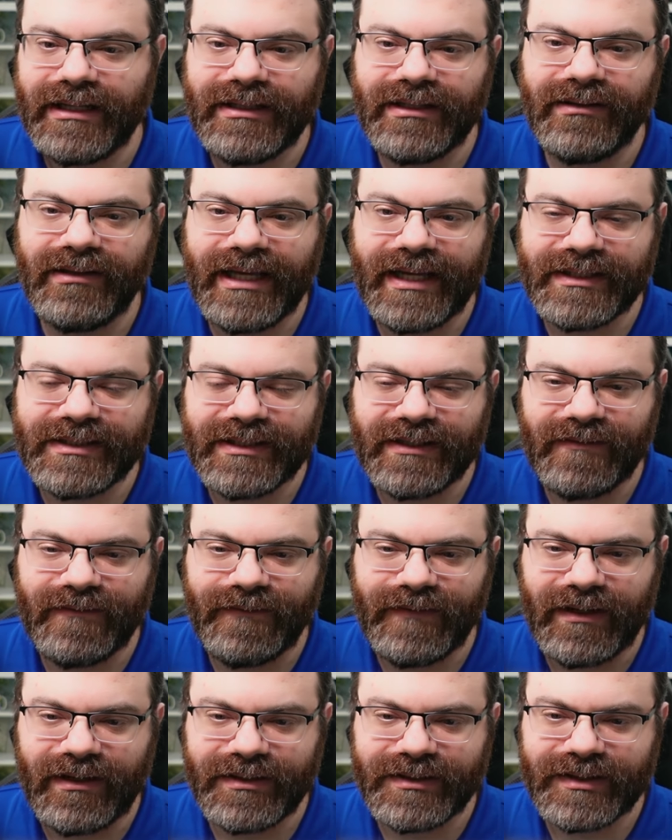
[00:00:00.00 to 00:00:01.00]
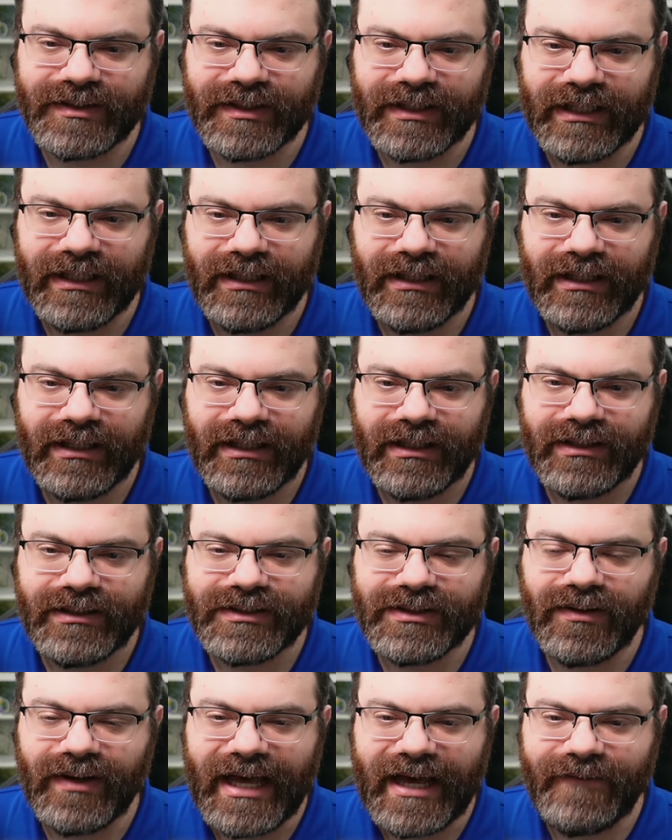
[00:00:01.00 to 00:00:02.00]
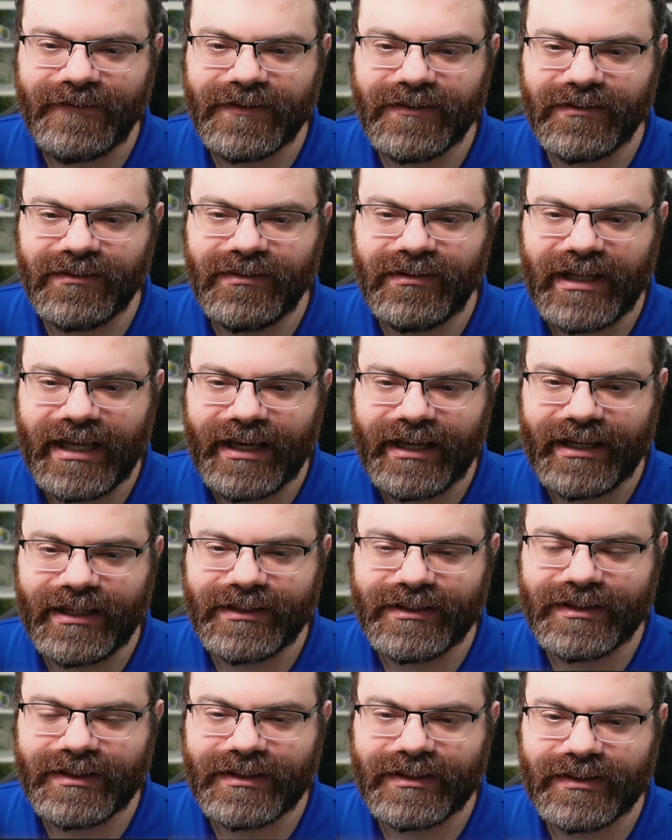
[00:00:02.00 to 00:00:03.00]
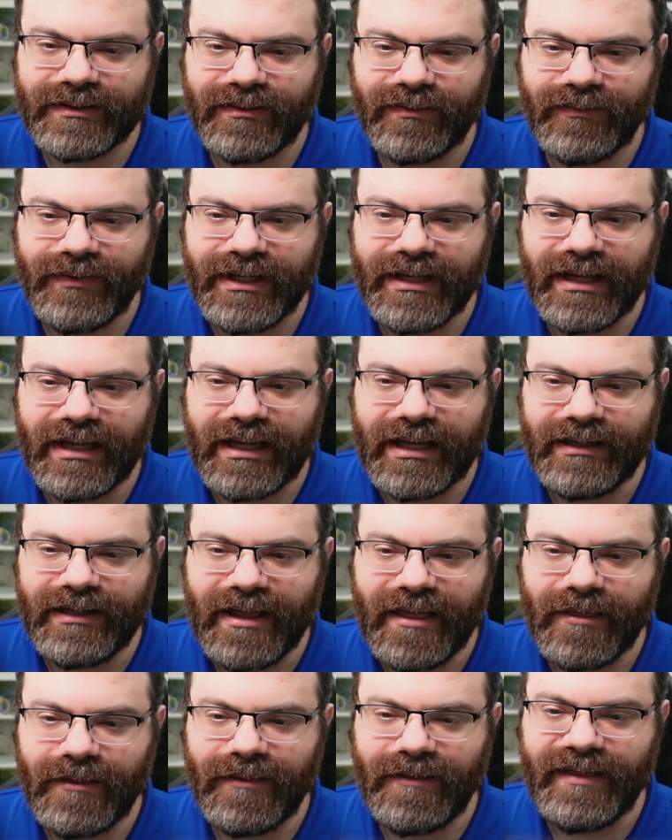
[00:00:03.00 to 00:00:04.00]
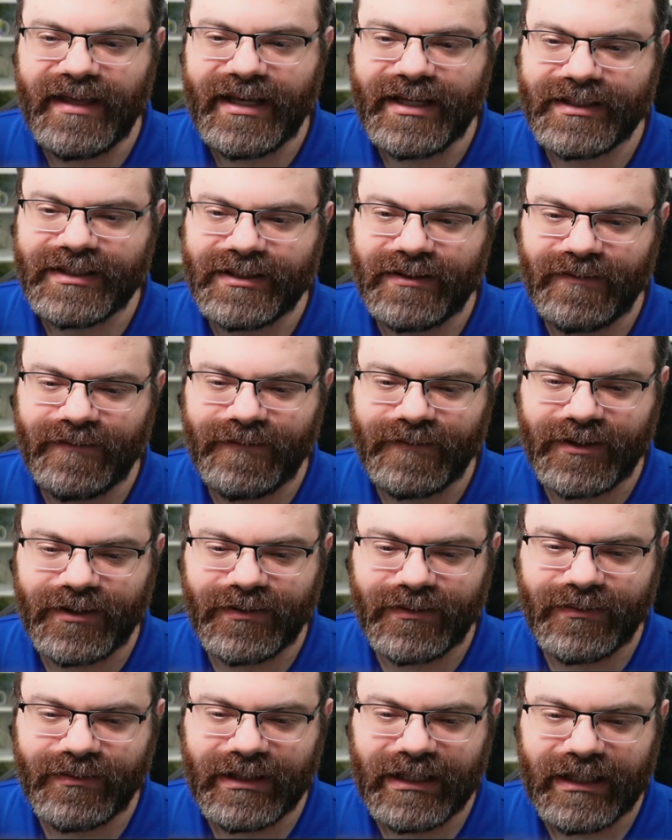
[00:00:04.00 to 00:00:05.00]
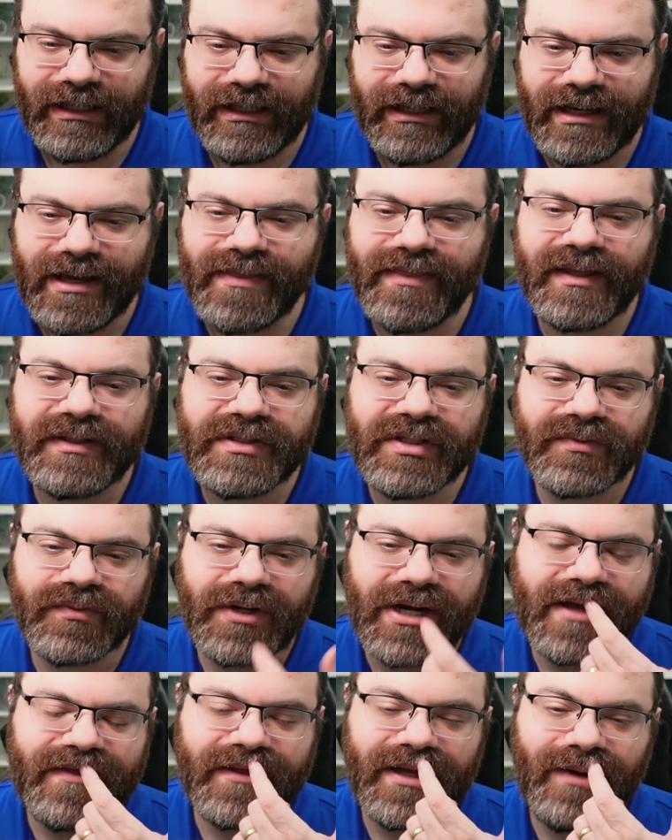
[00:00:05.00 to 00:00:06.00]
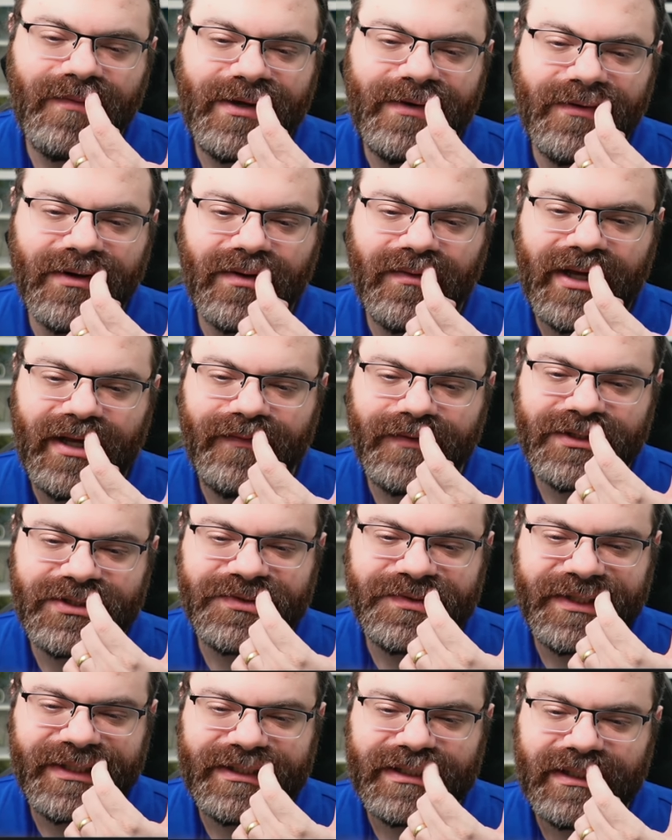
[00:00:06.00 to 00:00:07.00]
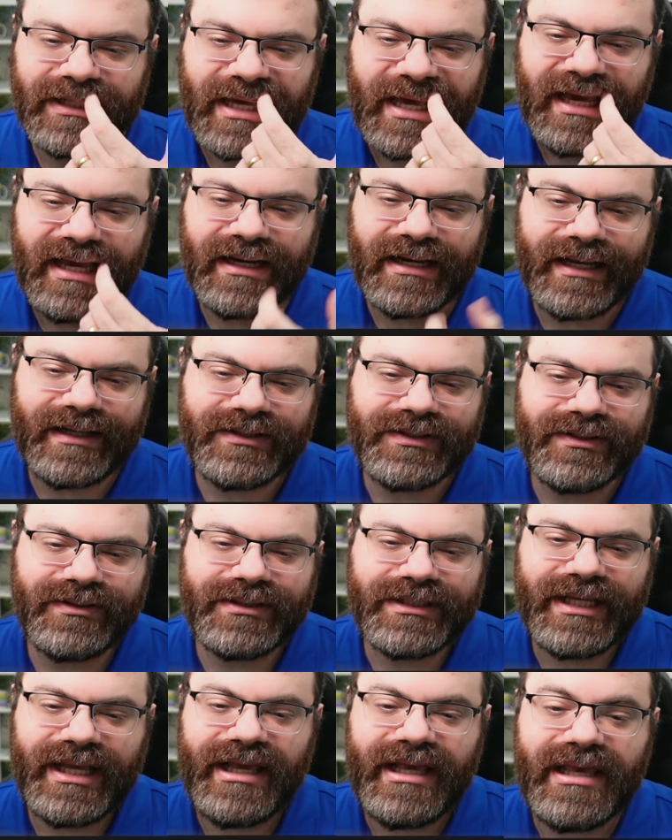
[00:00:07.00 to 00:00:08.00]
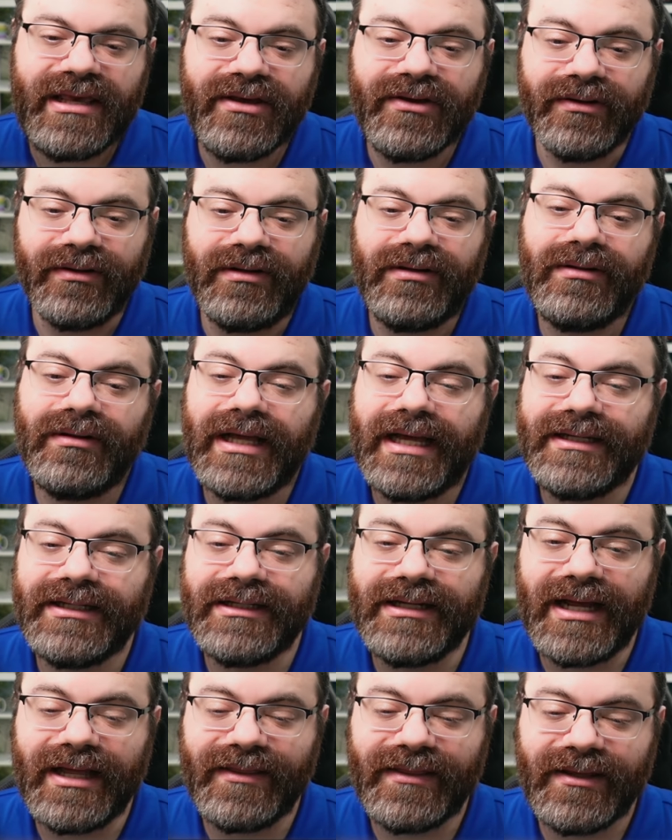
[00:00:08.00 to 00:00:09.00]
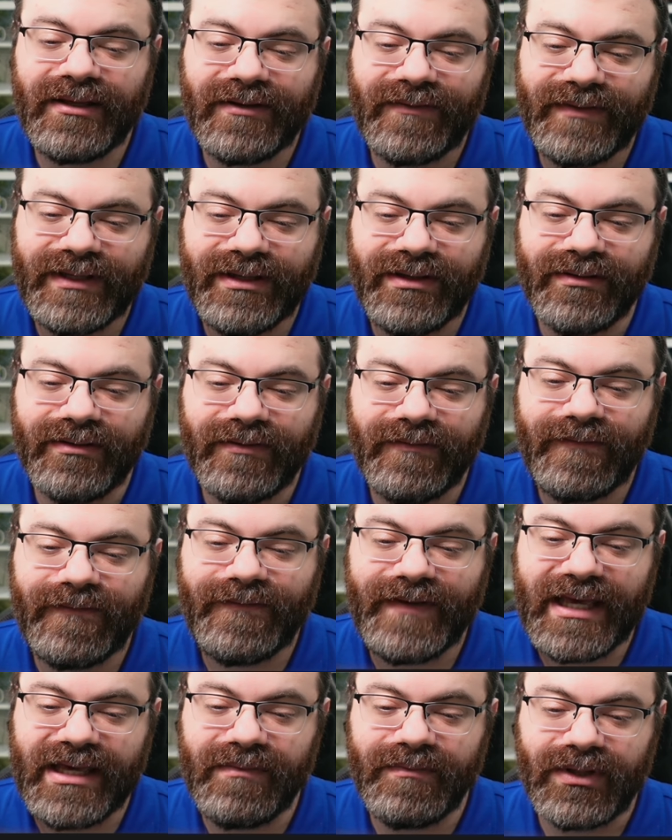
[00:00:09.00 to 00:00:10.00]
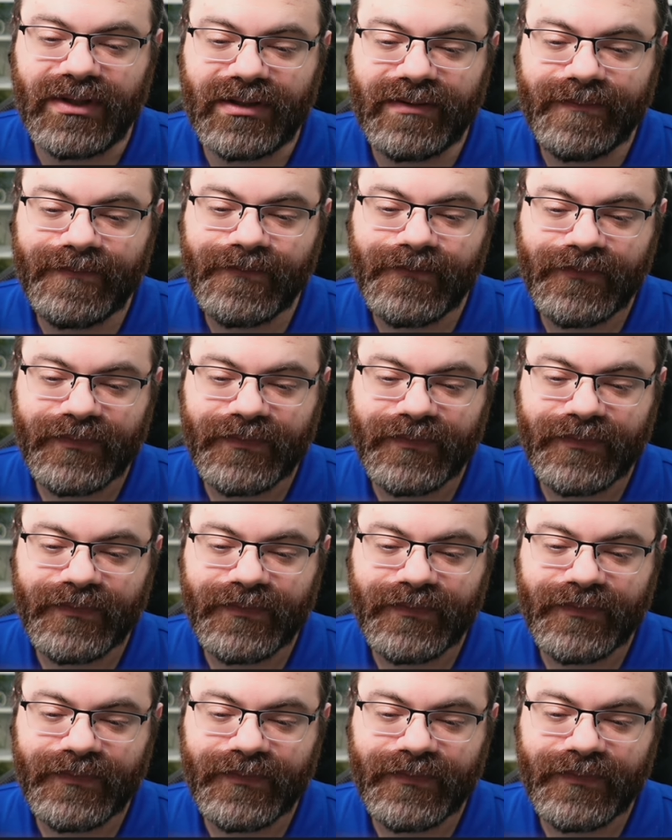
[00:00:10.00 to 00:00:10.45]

I did Lance then false. So after Lance, we got this info. And this is where I thought we were quite restricted. Eight answers. Eagle. I did not think of eagle. Fable.